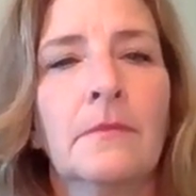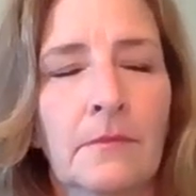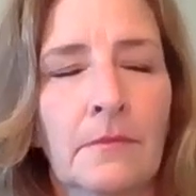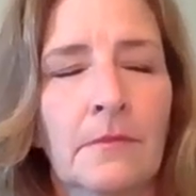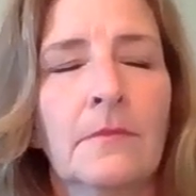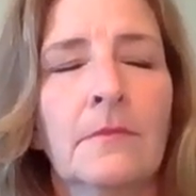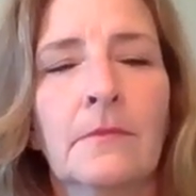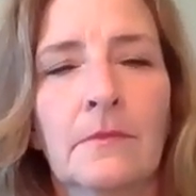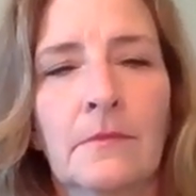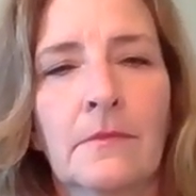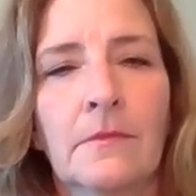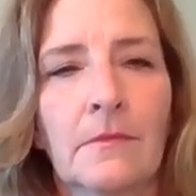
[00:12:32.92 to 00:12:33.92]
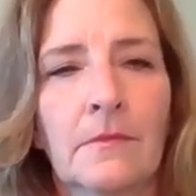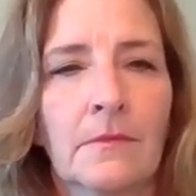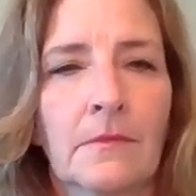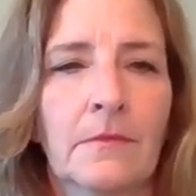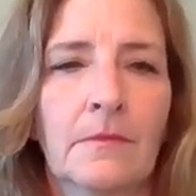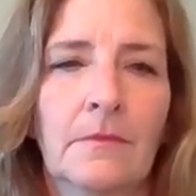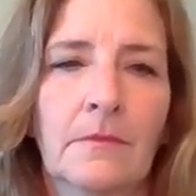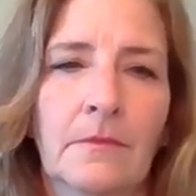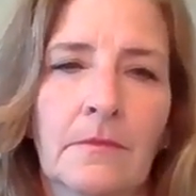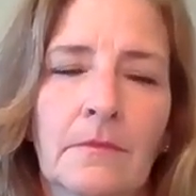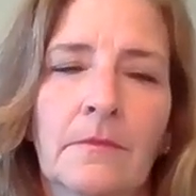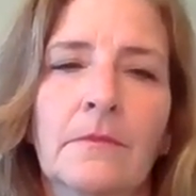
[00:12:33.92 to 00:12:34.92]

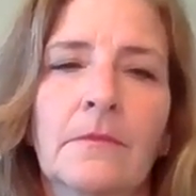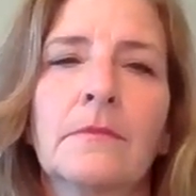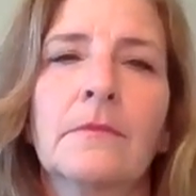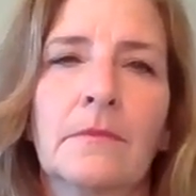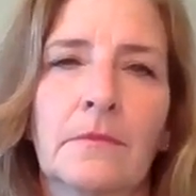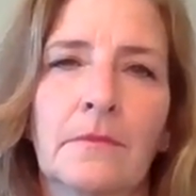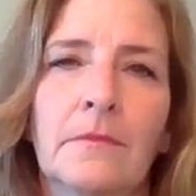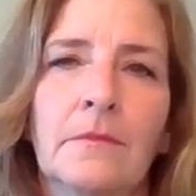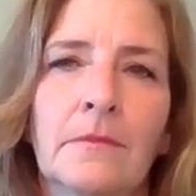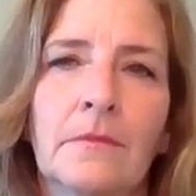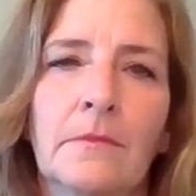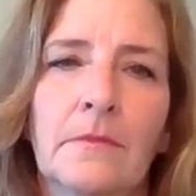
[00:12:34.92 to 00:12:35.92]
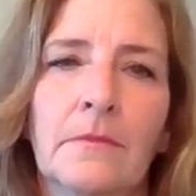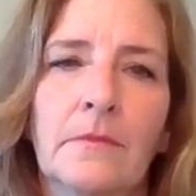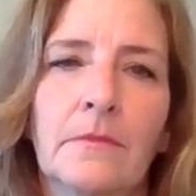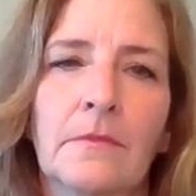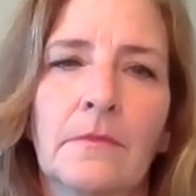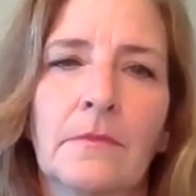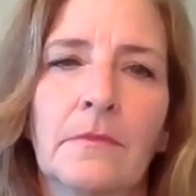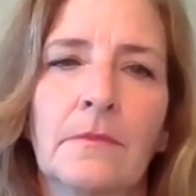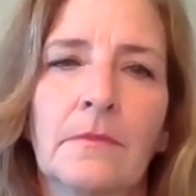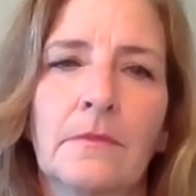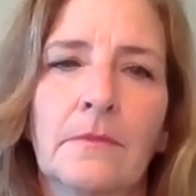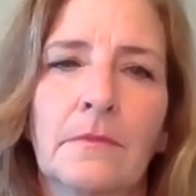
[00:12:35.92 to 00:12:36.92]

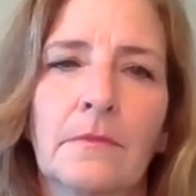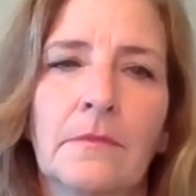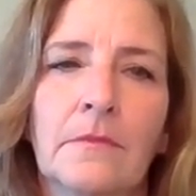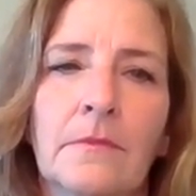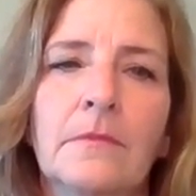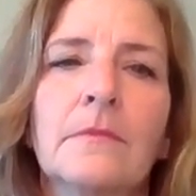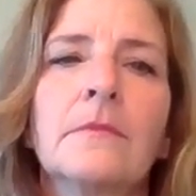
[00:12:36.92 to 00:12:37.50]
[no speech]